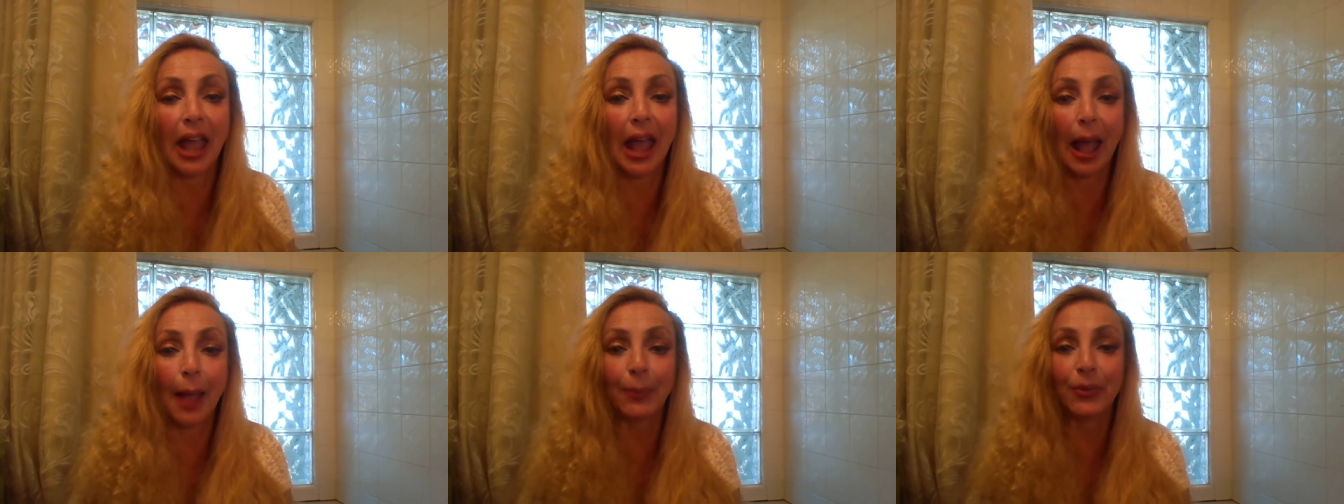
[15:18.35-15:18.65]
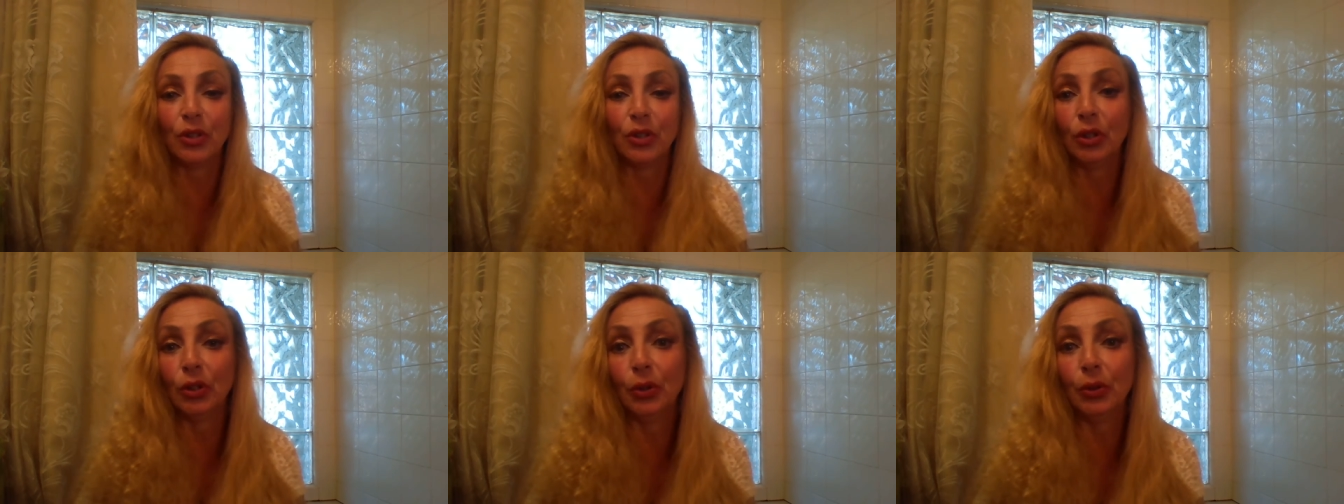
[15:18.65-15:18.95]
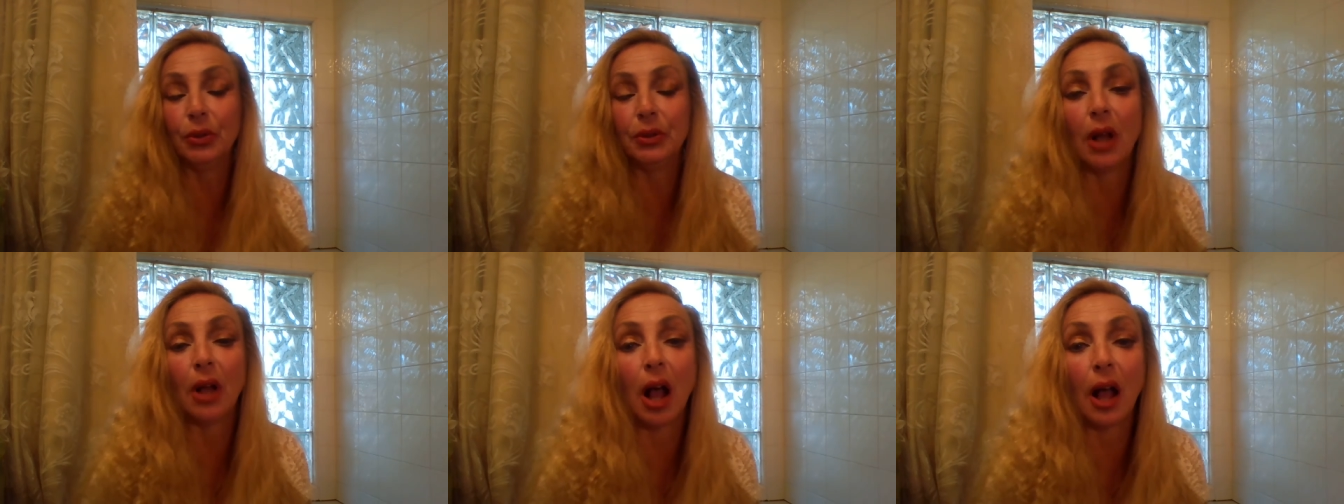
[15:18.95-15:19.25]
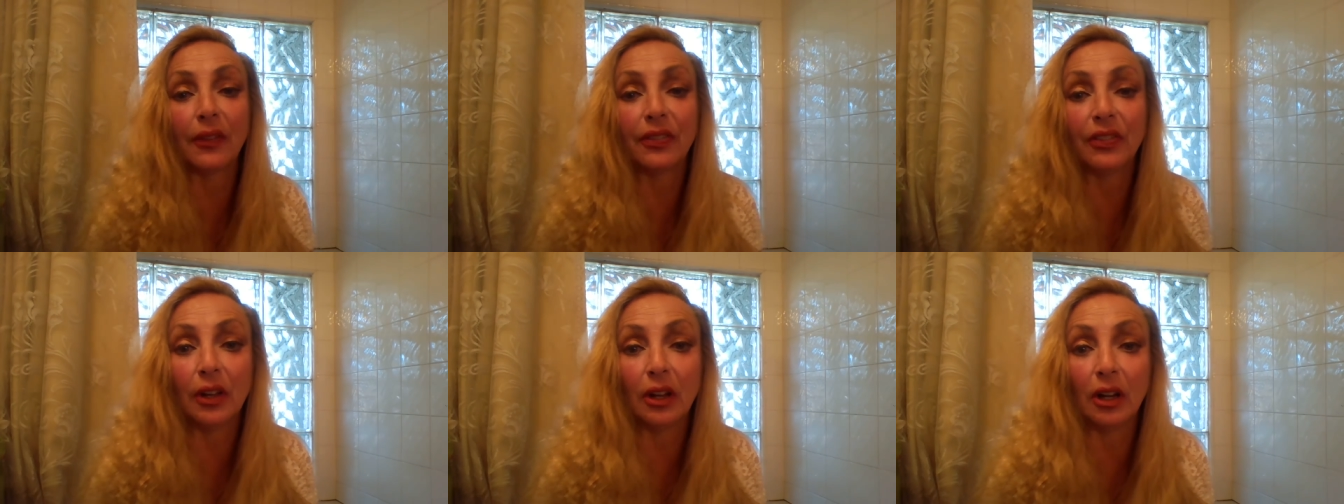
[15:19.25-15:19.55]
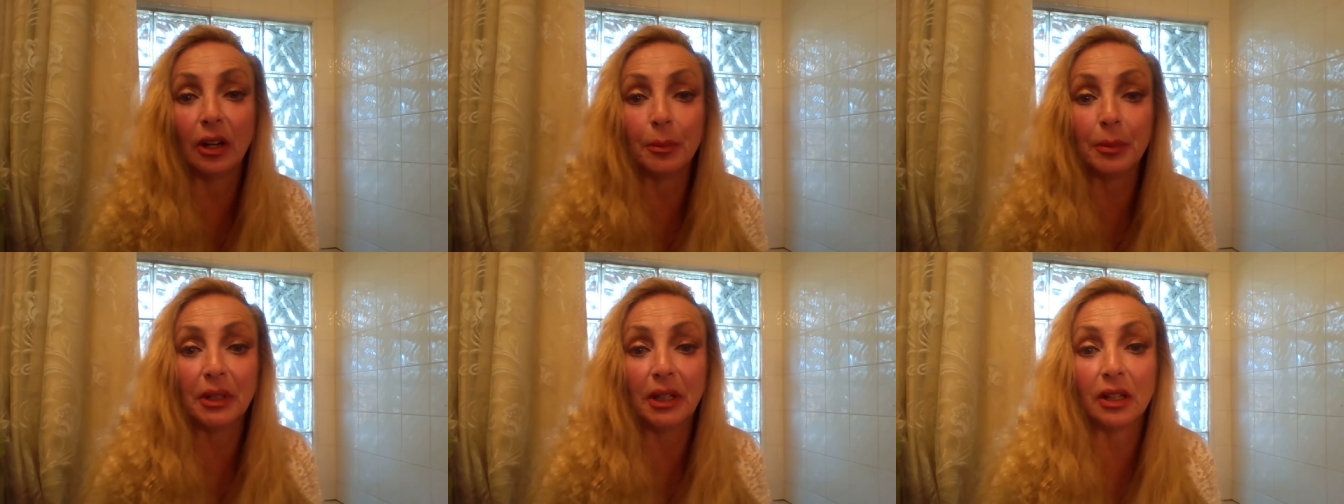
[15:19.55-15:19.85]
absolutely not
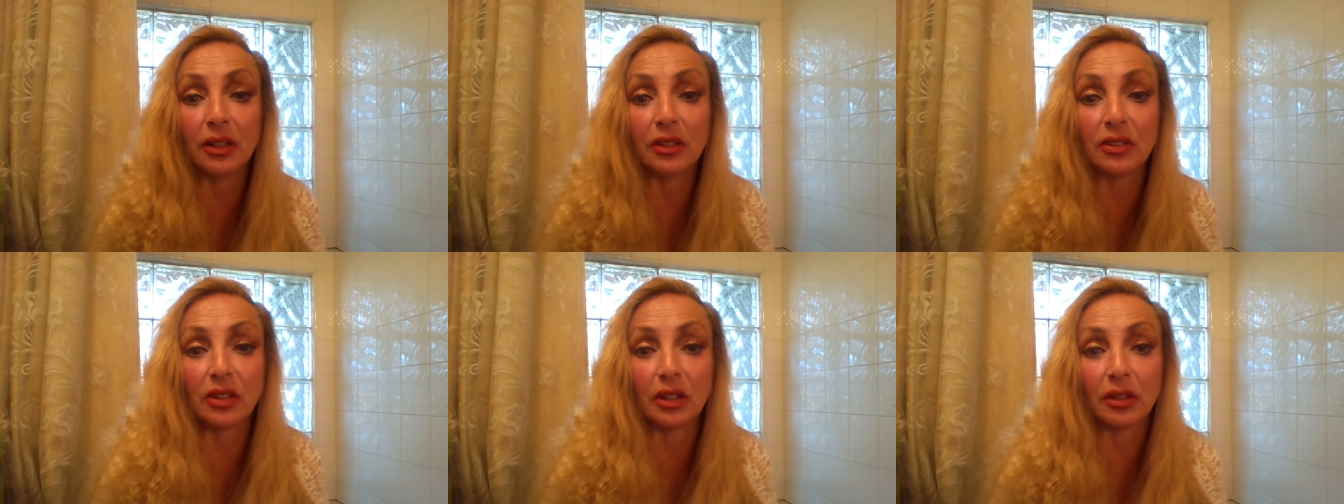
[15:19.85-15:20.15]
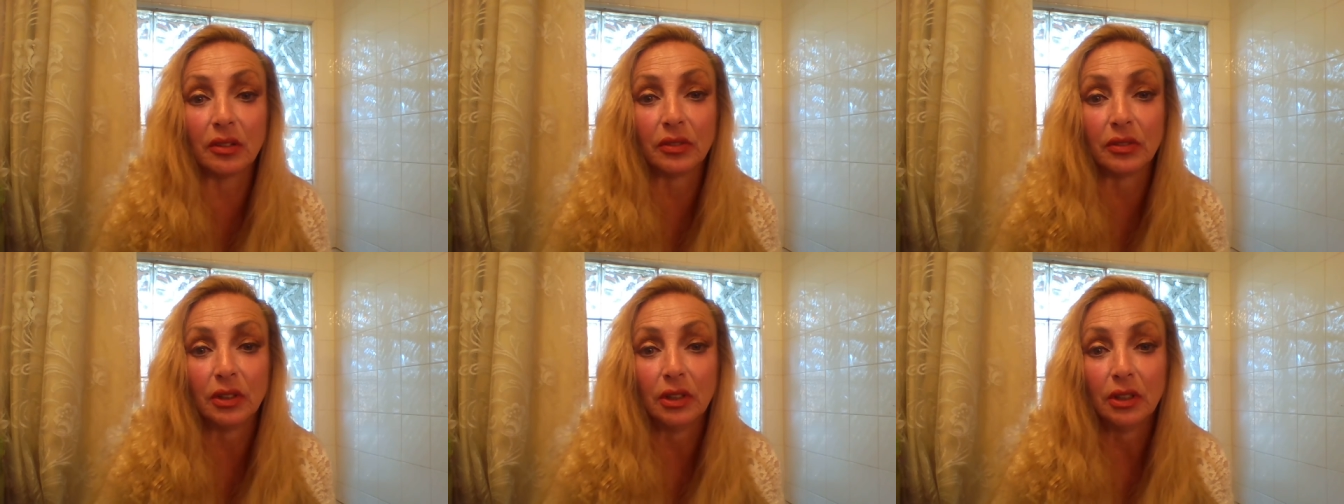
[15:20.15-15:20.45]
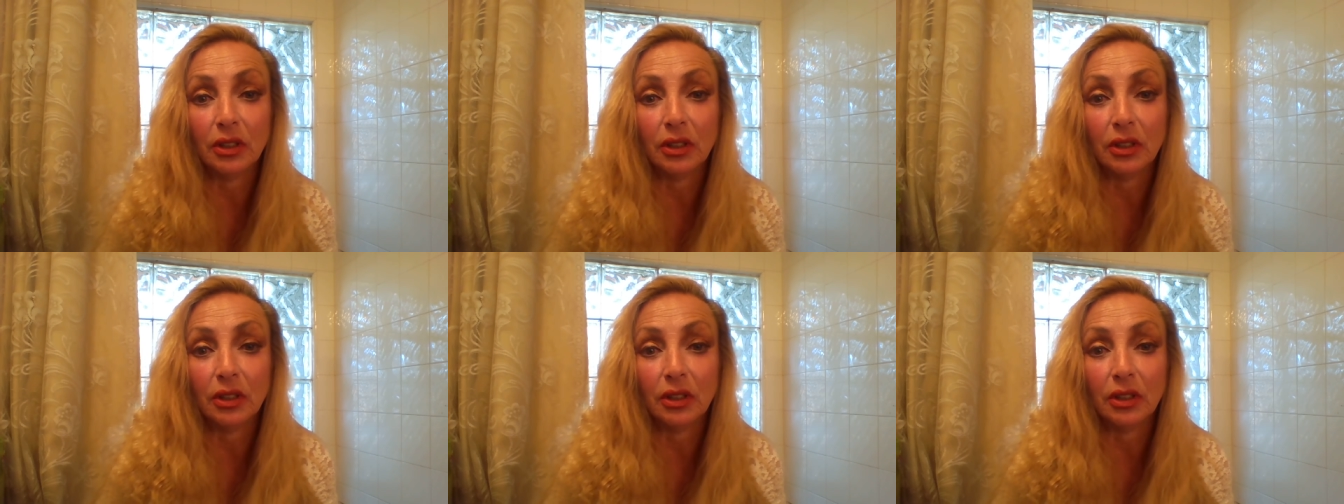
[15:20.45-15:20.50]
there because of